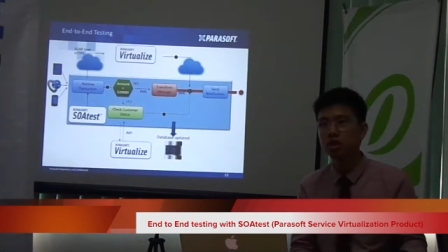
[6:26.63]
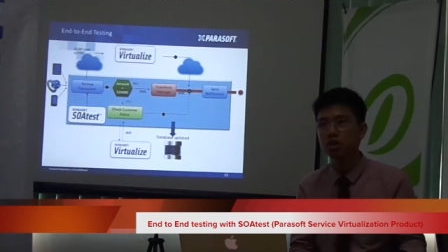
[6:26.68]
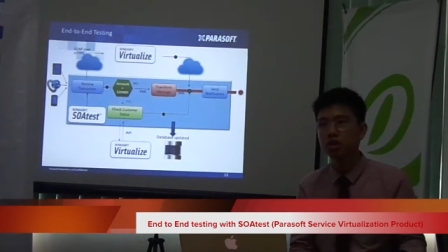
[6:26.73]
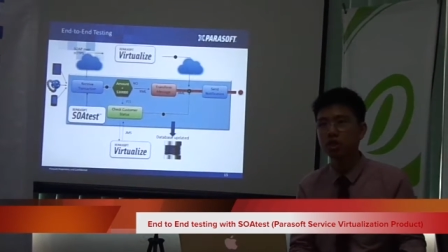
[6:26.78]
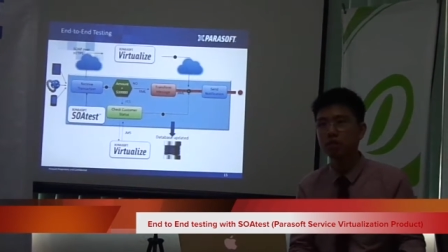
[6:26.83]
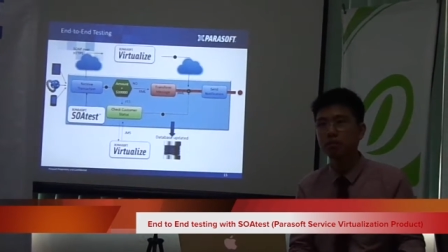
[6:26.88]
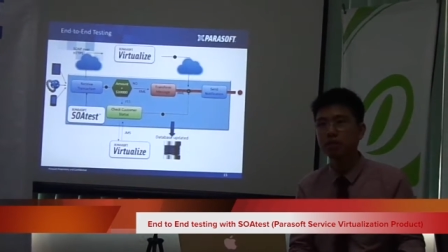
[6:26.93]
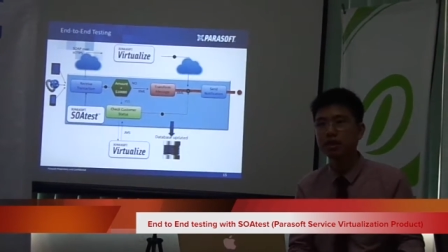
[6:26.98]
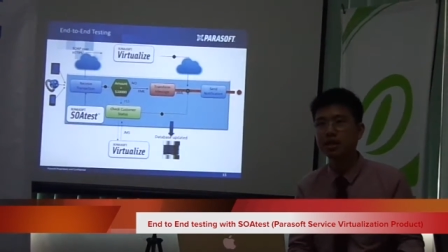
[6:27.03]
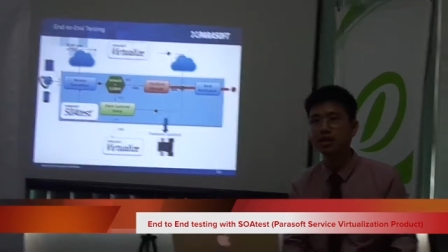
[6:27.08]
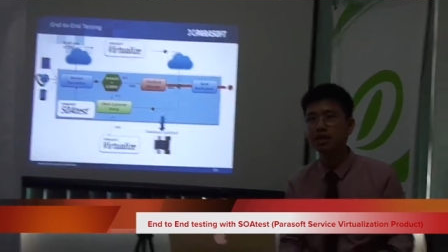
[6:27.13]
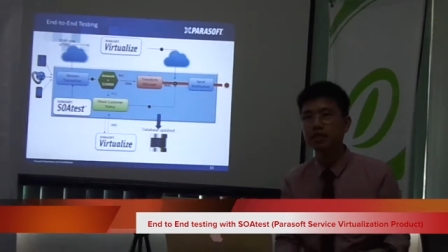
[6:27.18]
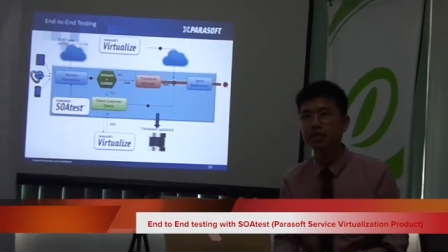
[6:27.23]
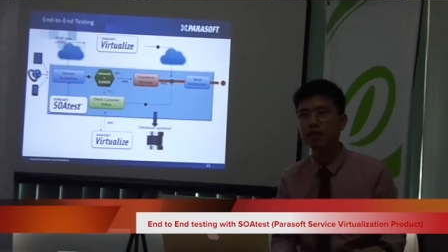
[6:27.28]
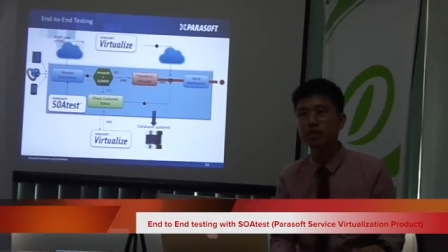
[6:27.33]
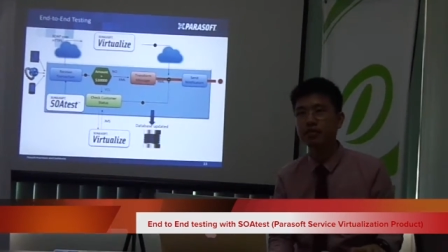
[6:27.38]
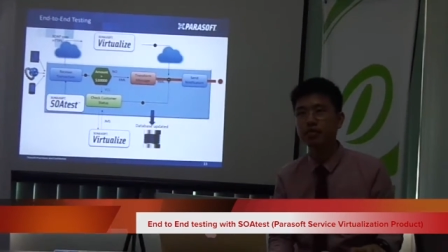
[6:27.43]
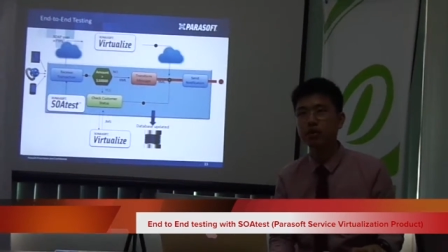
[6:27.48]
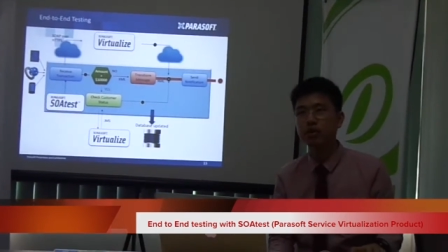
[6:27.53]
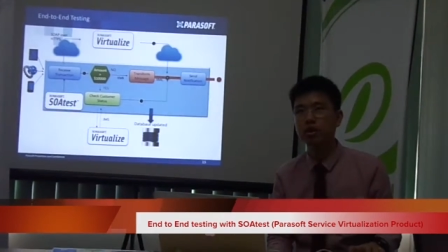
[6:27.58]
Sometimes, let's
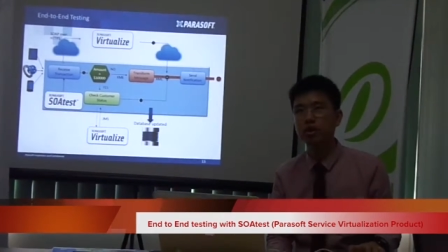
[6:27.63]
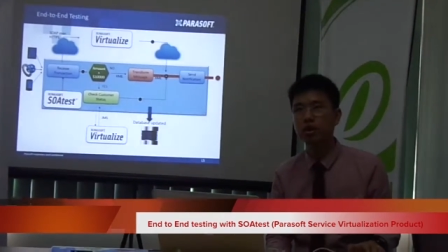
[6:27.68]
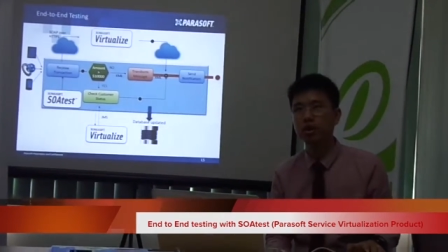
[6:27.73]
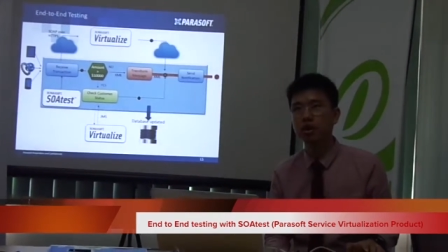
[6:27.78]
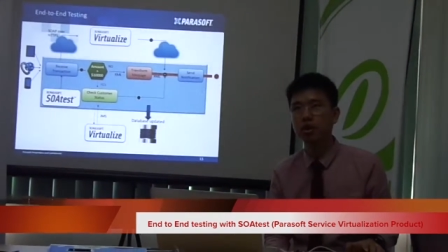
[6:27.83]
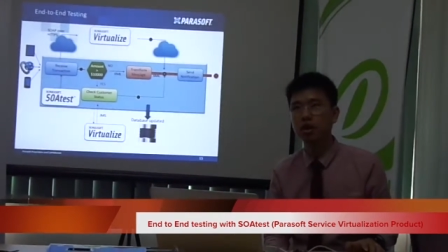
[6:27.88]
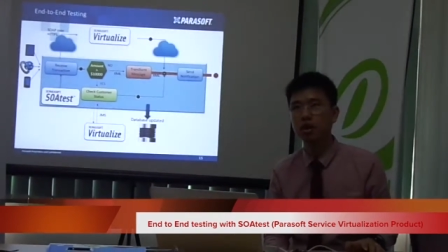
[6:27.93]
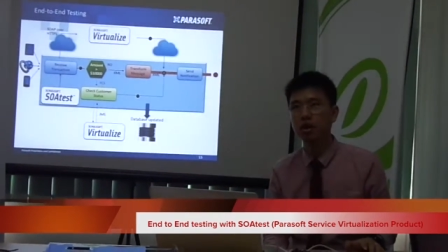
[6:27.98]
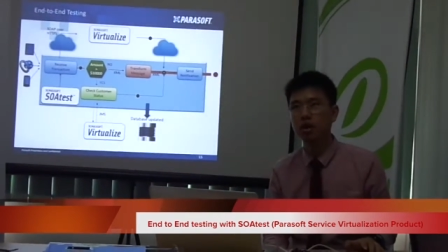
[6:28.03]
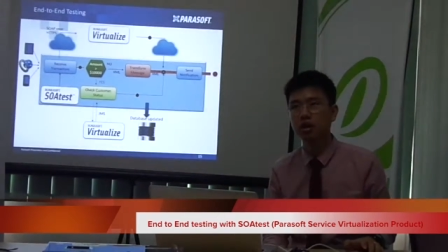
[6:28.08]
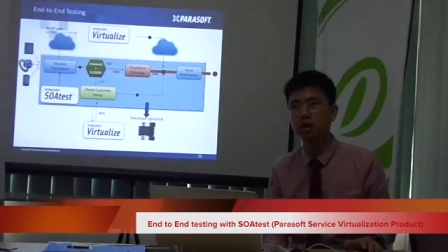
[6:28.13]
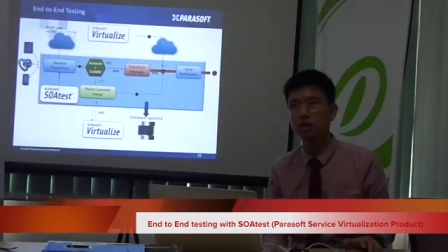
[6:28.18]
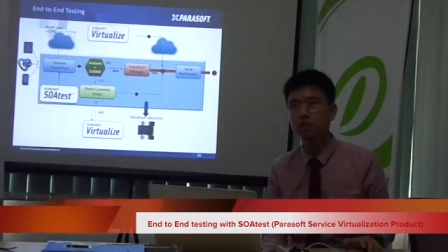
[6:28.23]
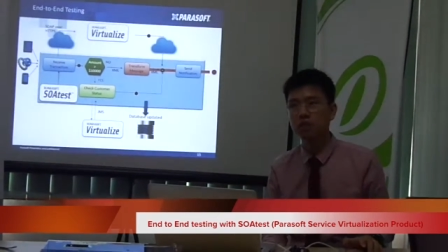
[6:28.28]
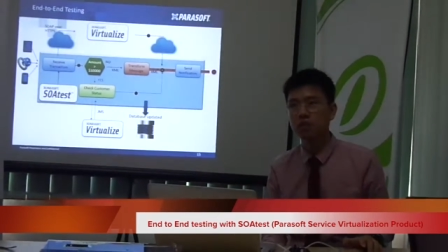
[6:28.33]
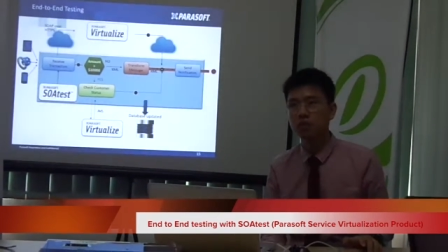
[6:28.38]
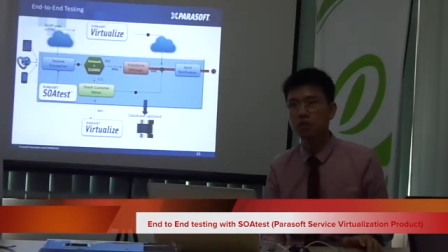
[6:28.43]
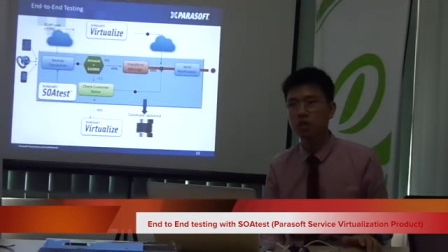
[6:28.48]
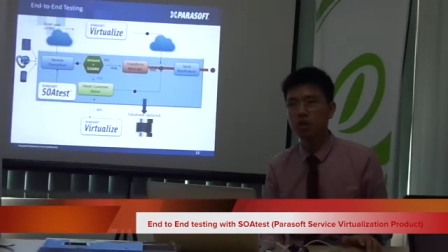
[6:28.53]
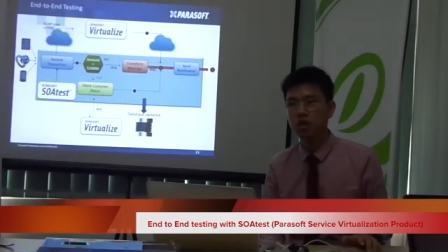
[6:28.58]
say,
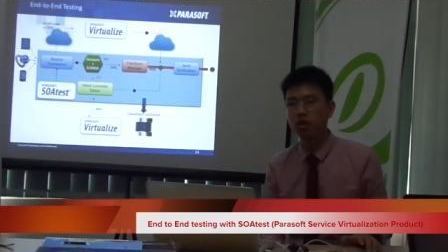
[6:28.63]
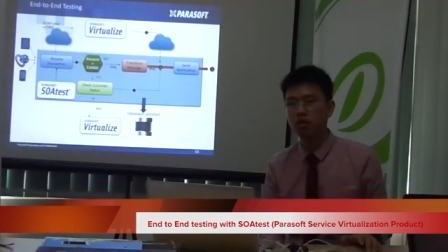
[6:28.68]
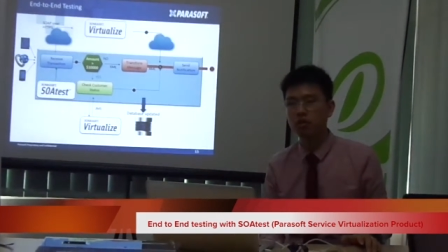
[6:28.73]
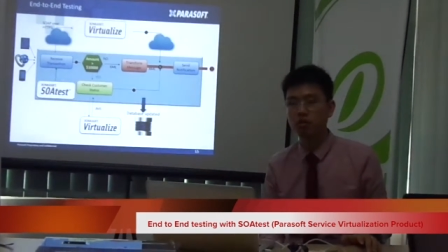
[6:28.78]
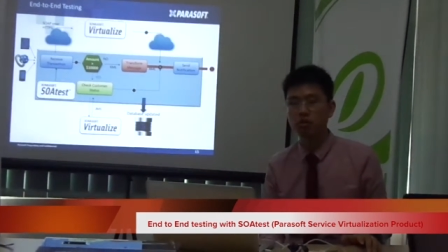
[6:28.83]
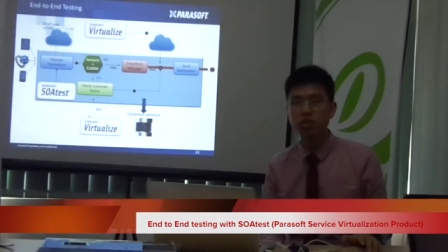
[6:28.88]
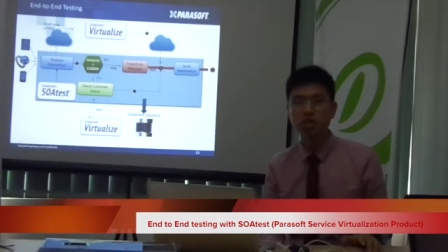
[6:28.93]
if your